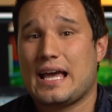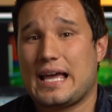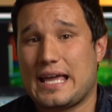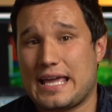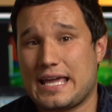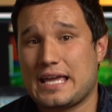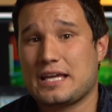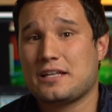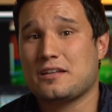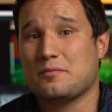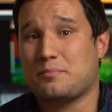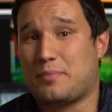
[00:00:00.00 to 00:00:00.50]

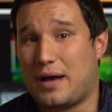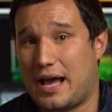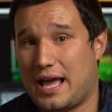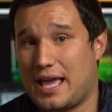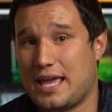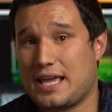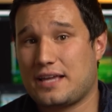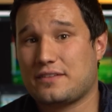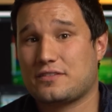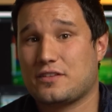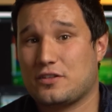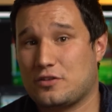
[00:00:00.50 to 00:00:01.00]
and
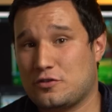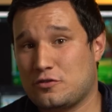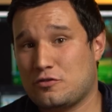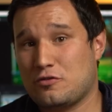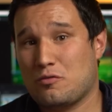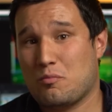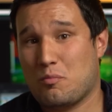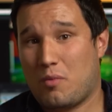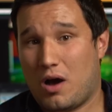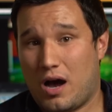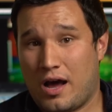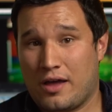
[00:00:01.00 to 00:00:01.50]
buying the
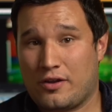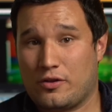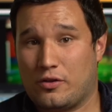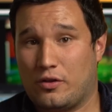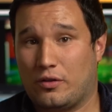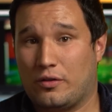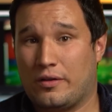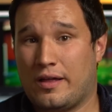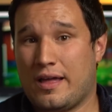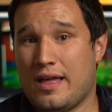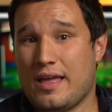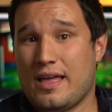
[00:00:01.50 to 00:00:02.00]
new
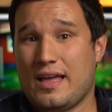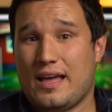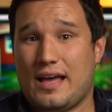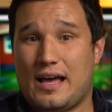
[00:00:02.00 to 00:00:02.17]
model.